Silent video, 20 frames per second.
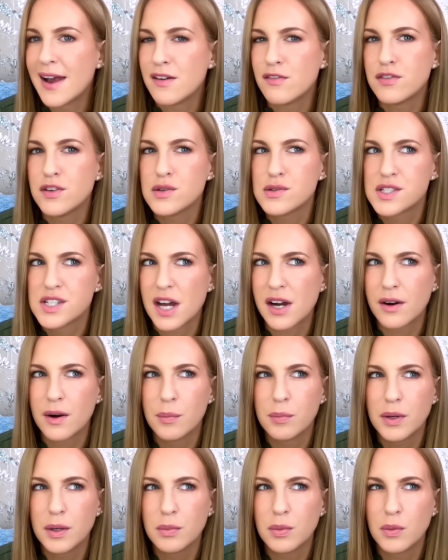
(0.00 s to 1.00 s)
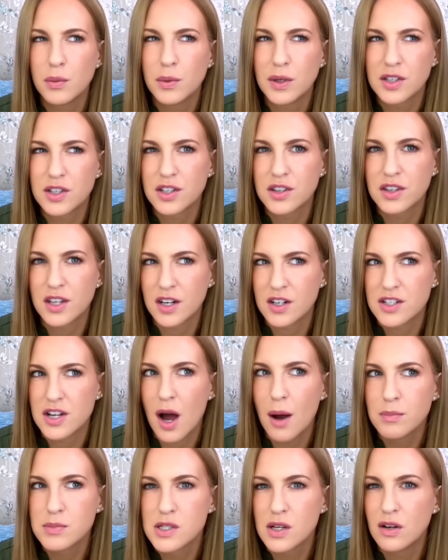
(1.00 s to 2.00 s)
if you stare at people with their
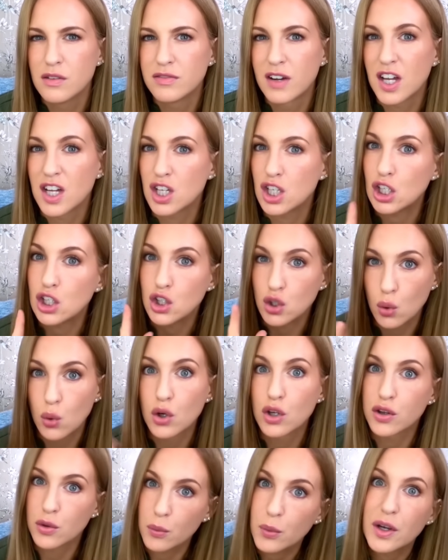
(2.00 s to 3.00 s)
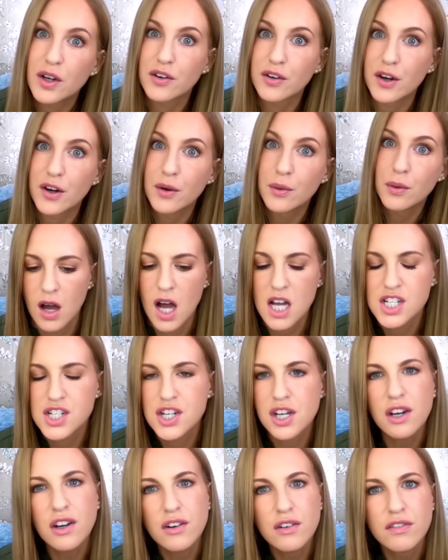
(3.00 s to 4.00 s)
tops off, like, you're the weirdo. I
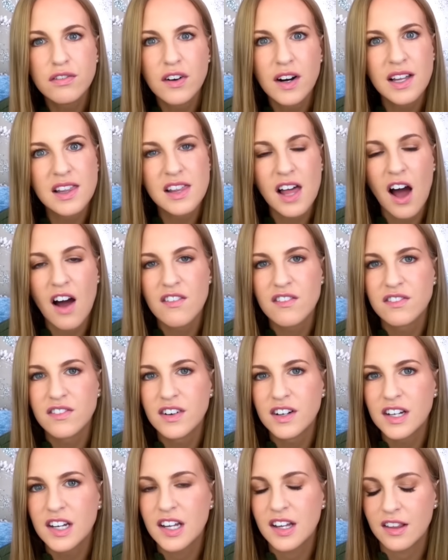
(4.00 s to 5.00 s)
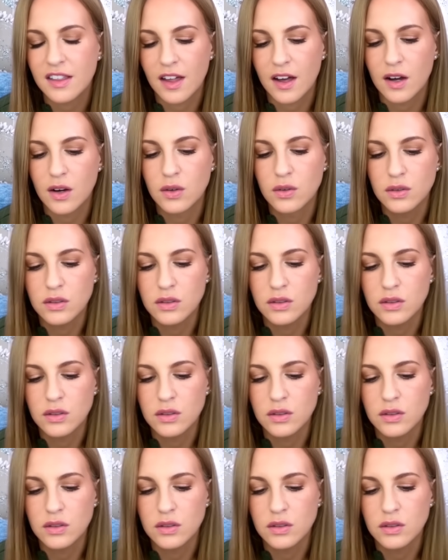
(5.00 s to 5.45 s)
do find that funny though.